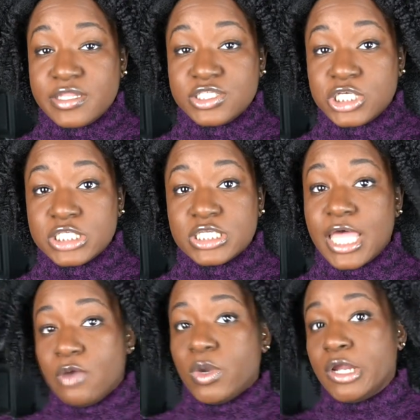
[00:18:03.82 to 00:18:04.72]
the chance to
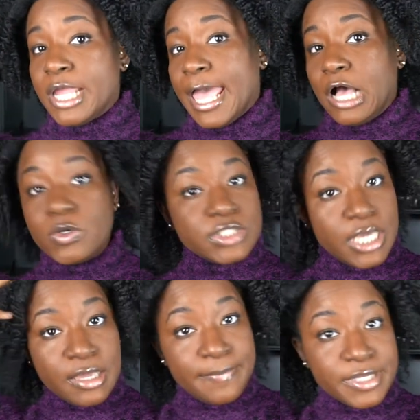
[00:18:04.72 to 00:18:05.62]
like wear it out
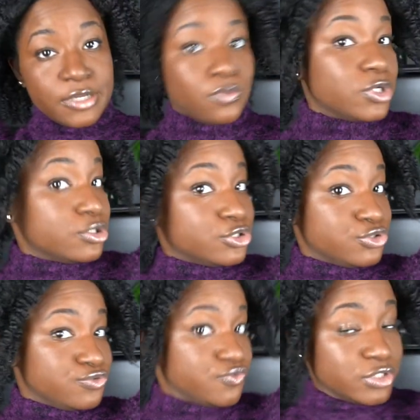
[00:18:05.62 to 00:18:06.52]
yet, but it will
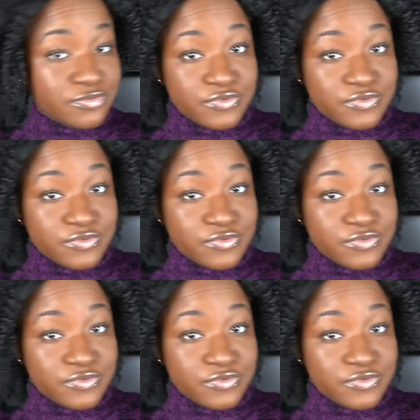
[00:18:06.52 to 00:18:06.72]
do for the